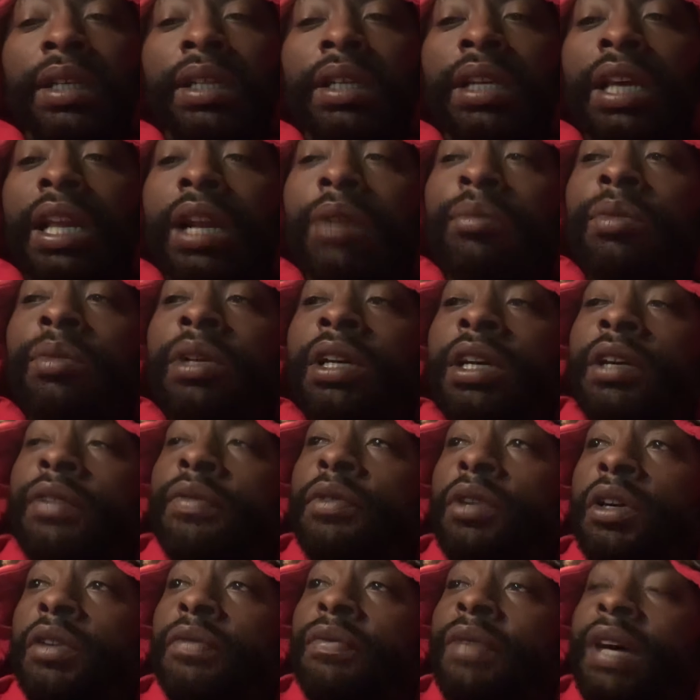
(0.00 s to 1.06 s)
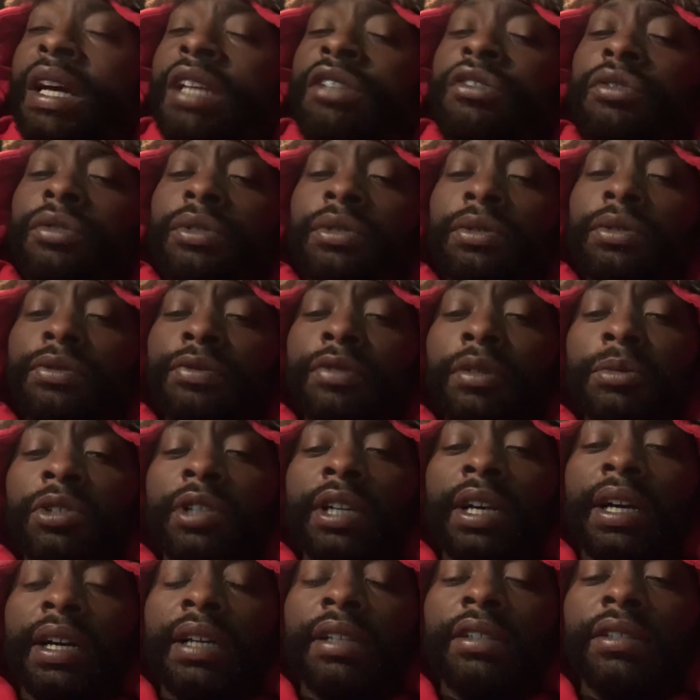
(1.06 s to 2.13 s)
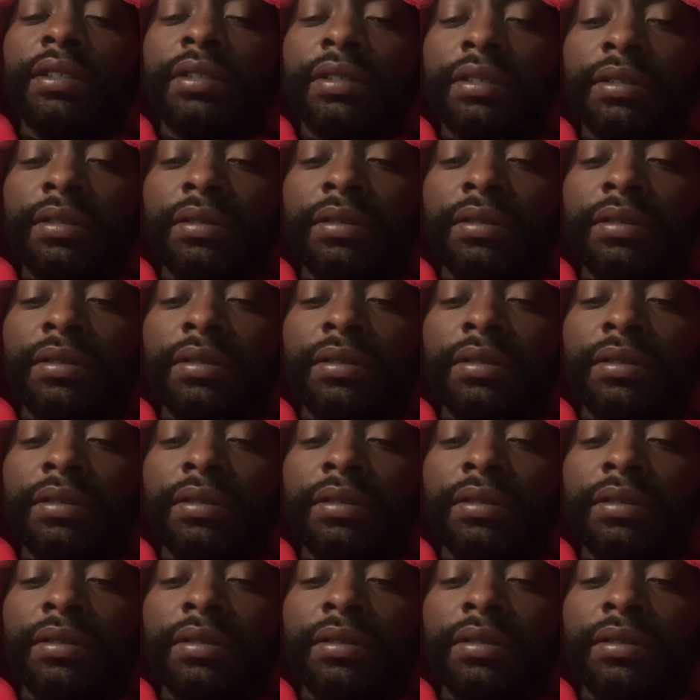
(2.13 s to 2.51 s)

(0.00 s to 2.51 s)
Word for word: And I'm looking for advice for you, from you guys.